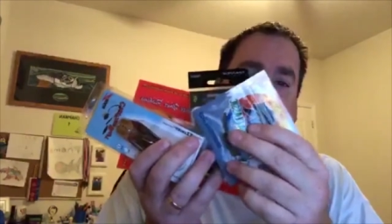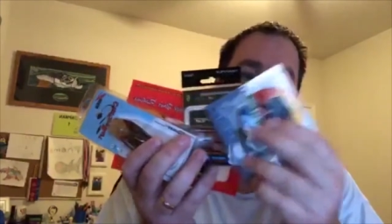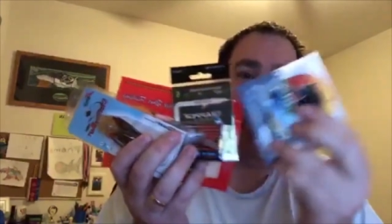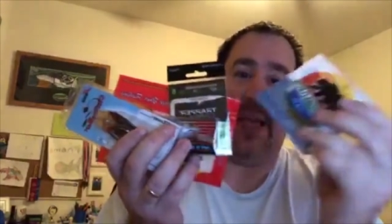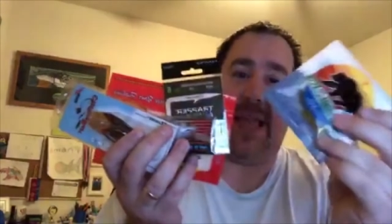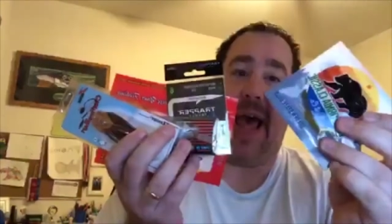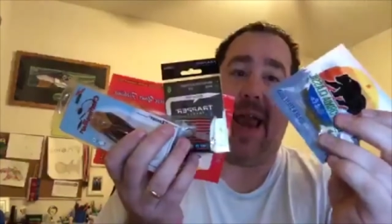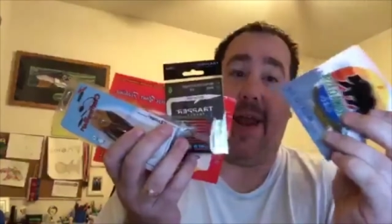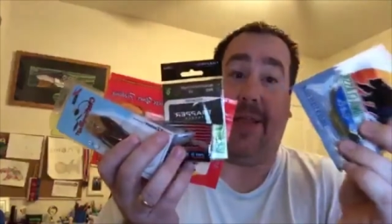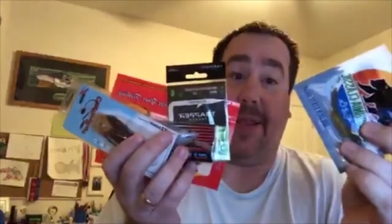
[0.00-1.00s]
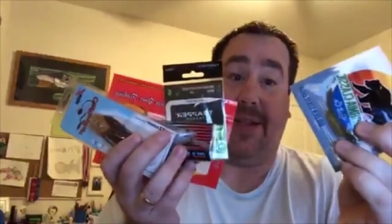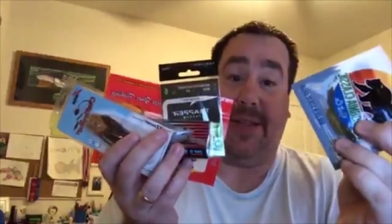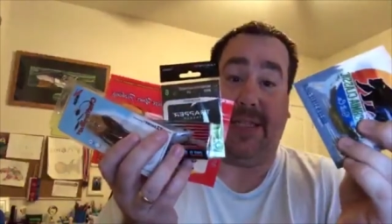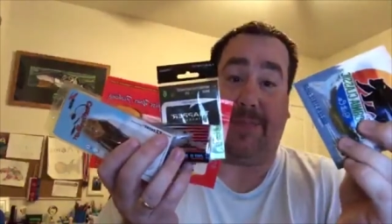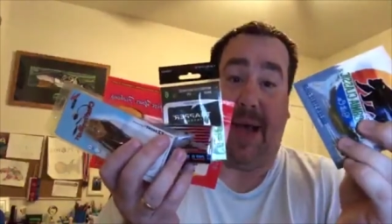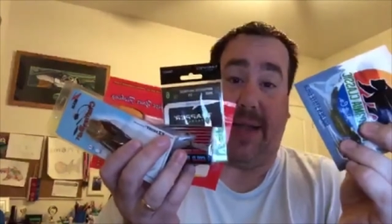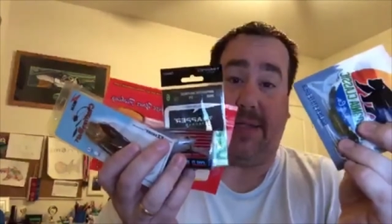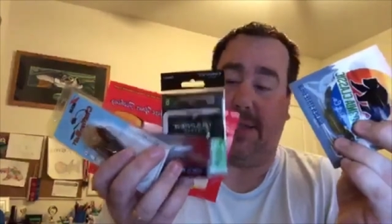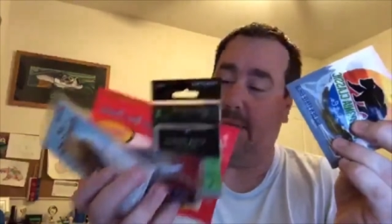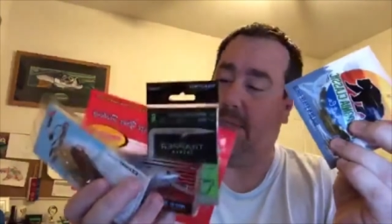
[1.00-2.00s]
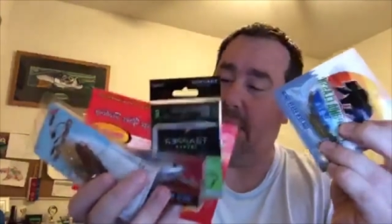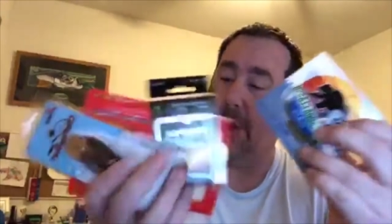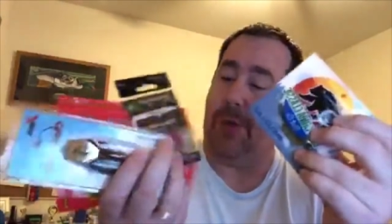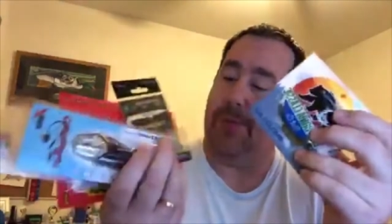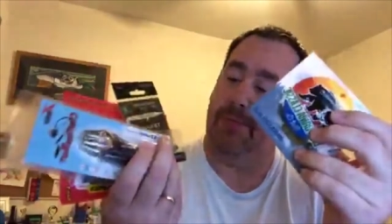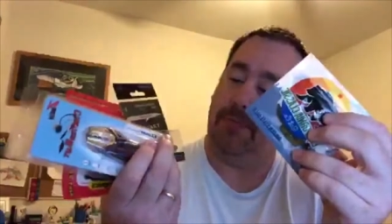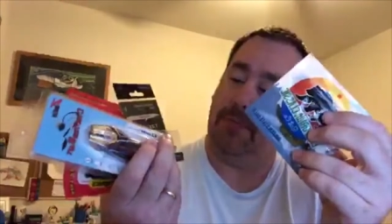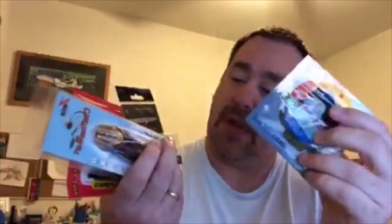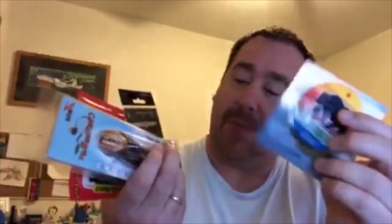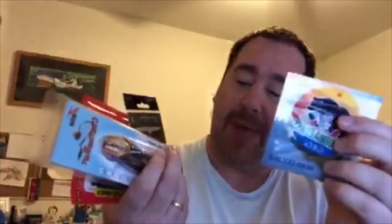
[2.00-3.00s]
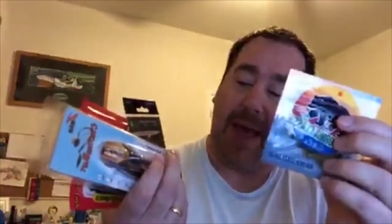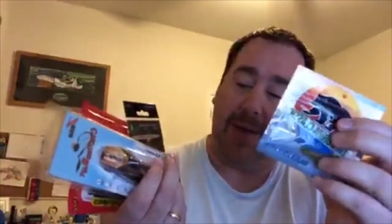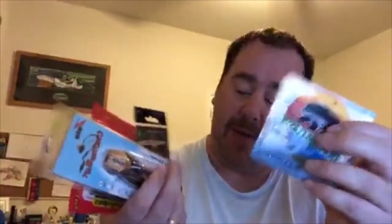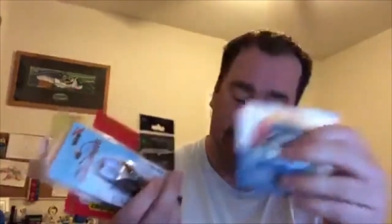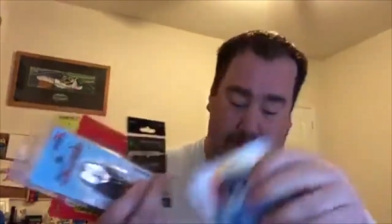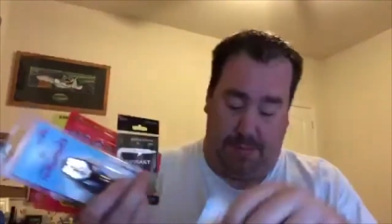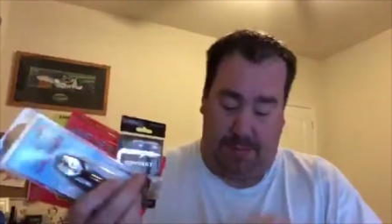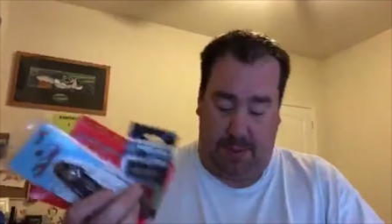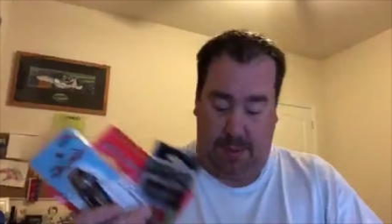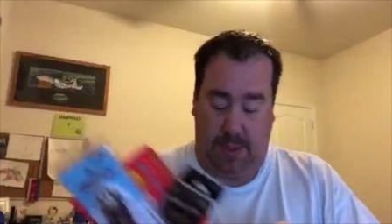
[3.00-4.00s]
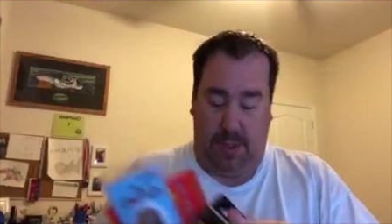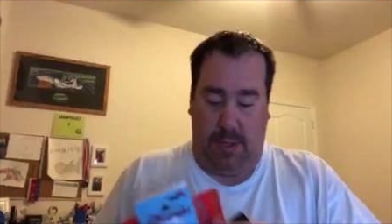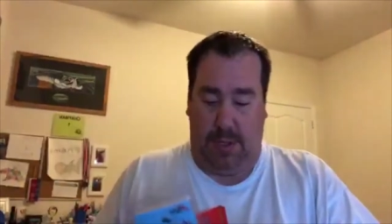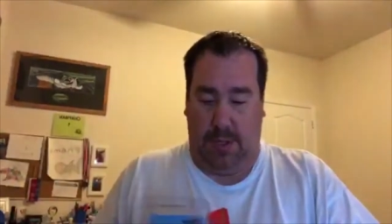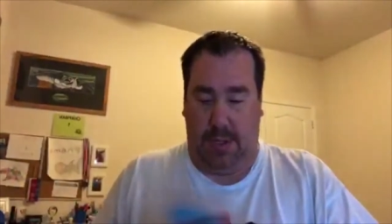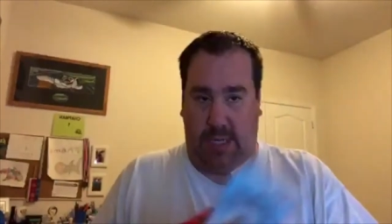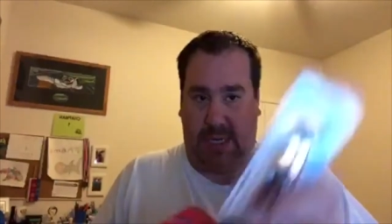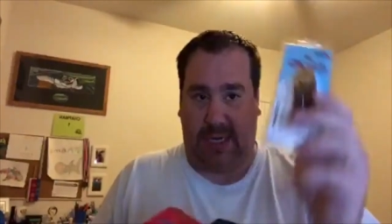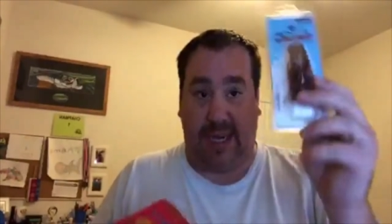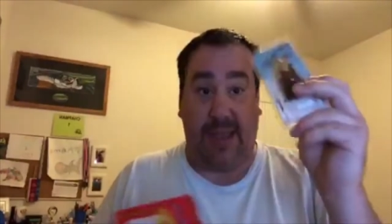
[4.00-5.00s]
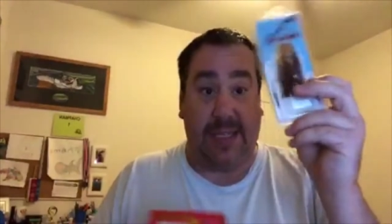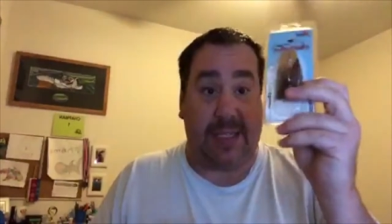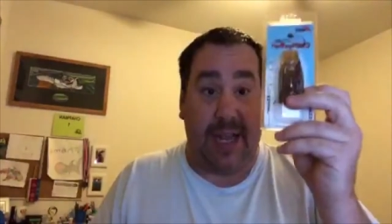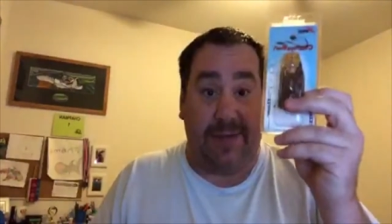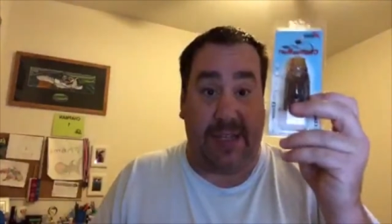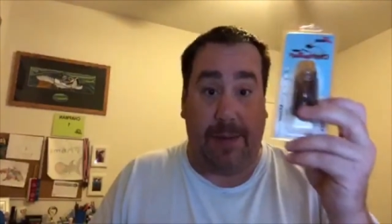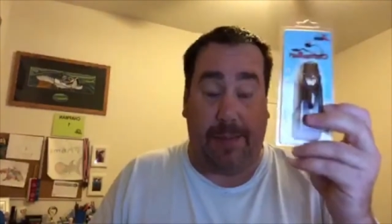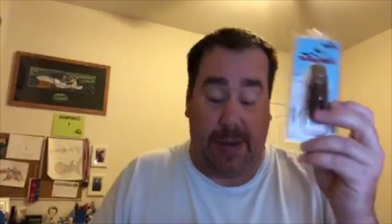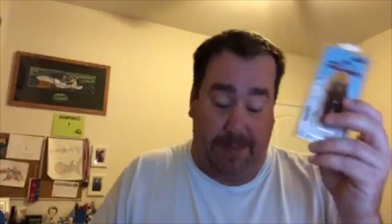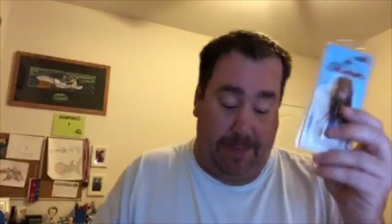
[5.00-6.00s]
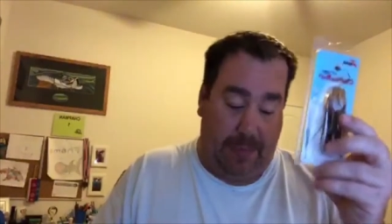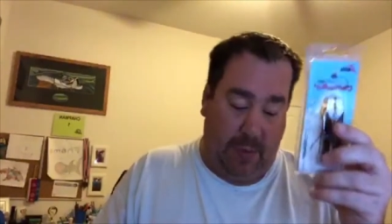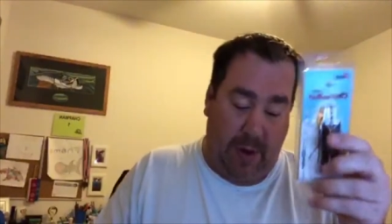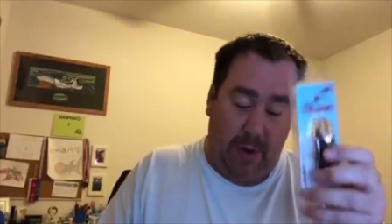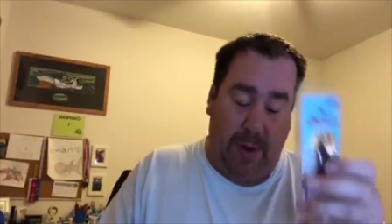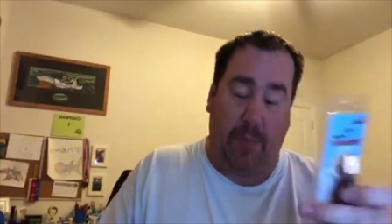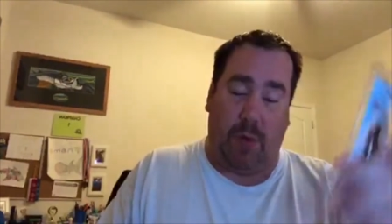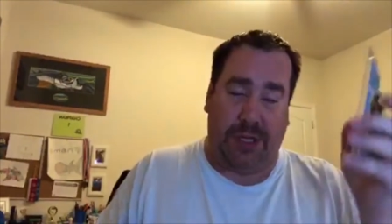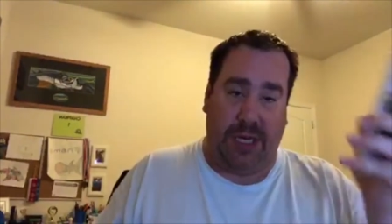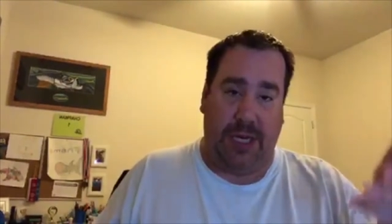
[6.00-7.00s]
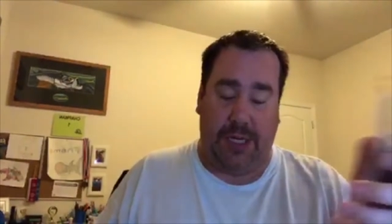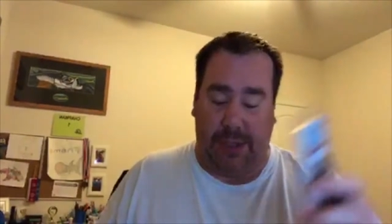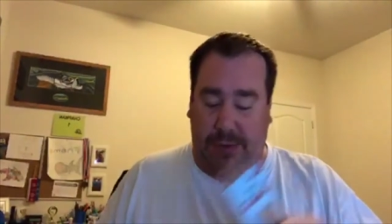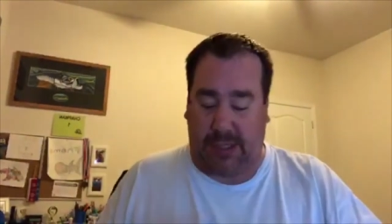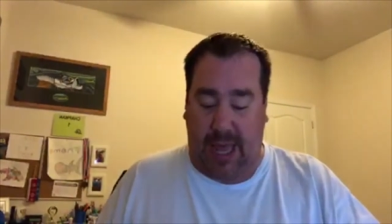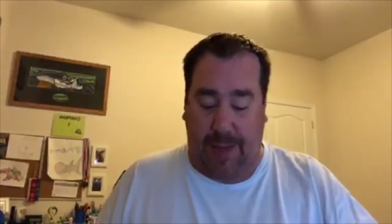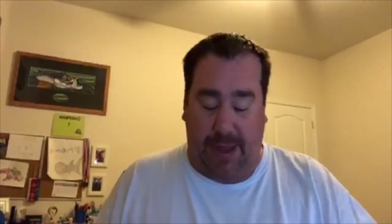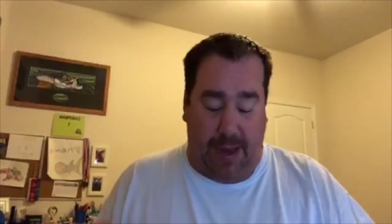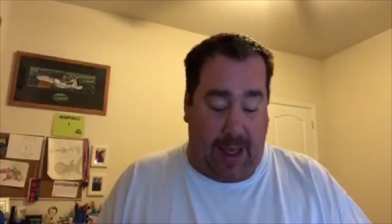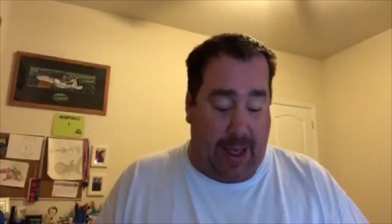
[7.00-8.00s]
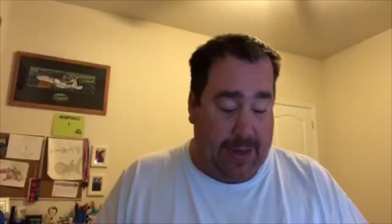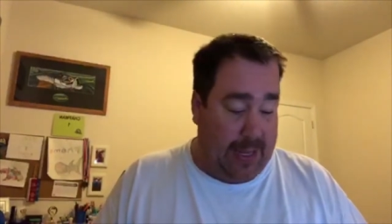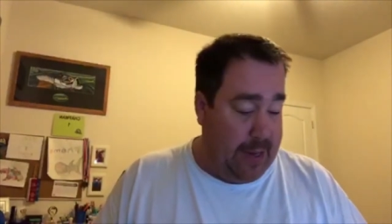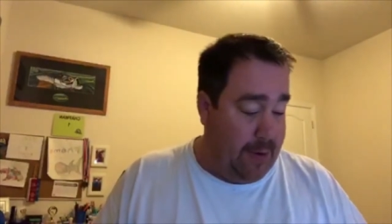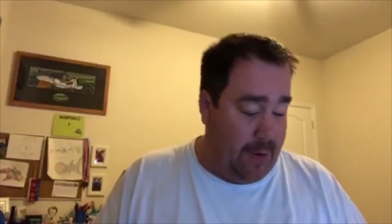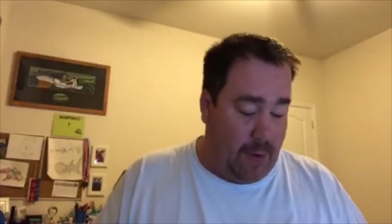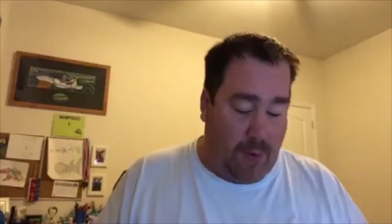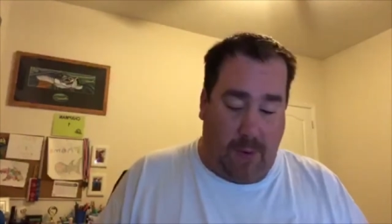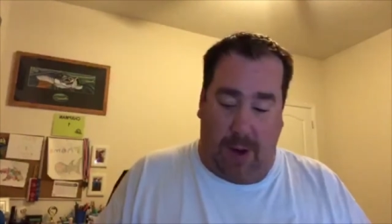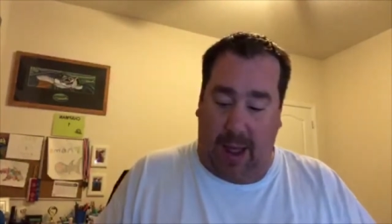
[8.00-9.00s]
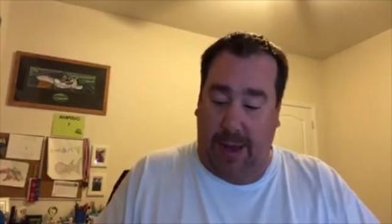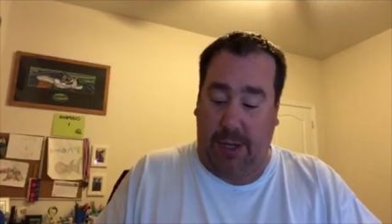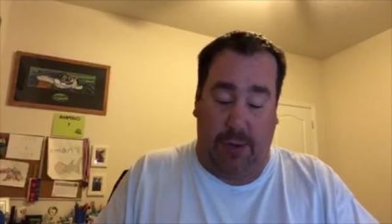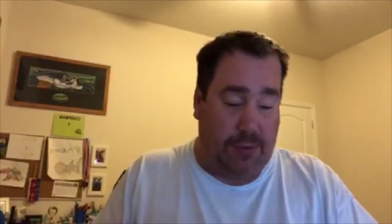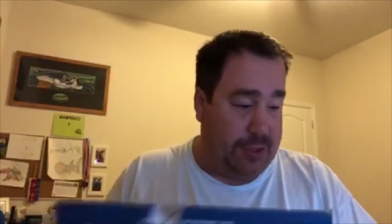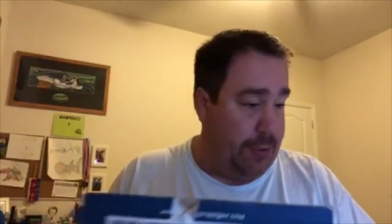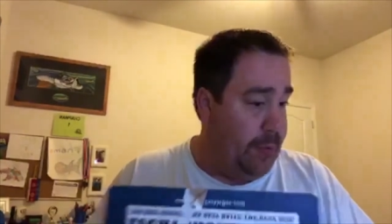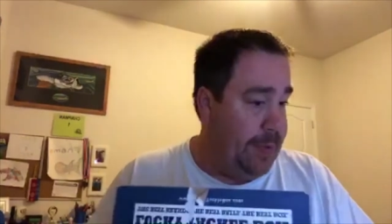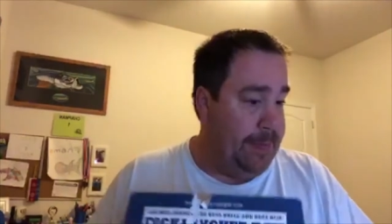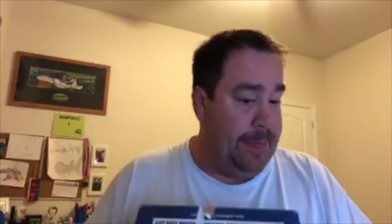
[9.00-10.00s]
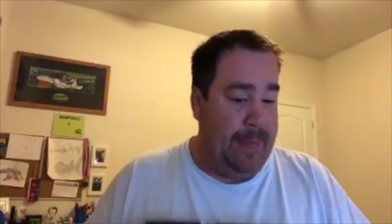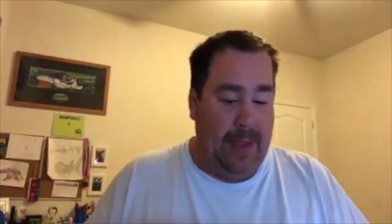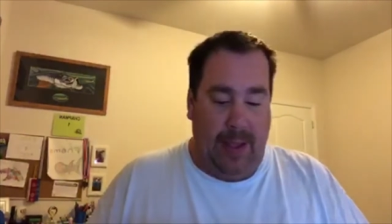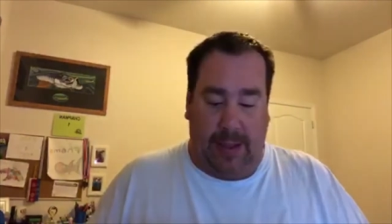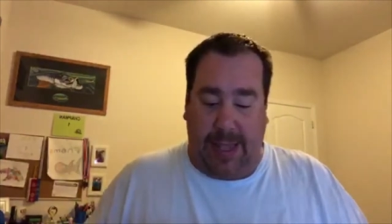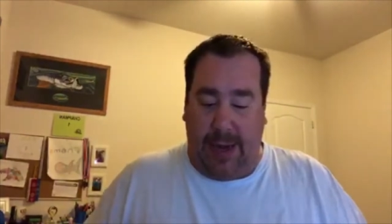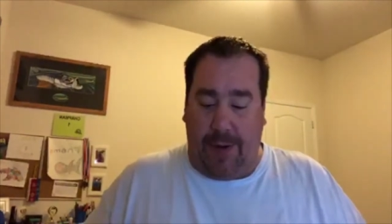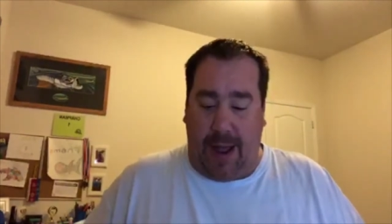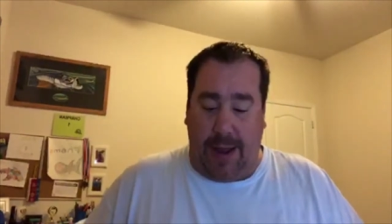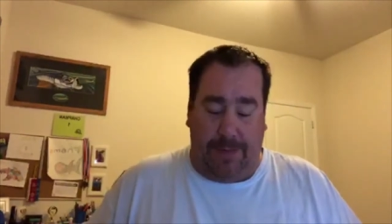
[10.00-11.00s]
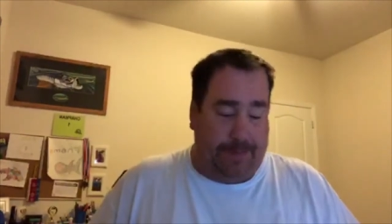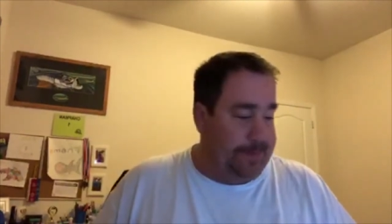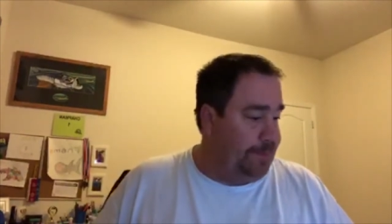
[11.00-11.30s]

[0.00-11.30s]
So you get that out of this box. So, not bad. This saves it, but you want to know what you need to do is comment on here or on YouTube later on.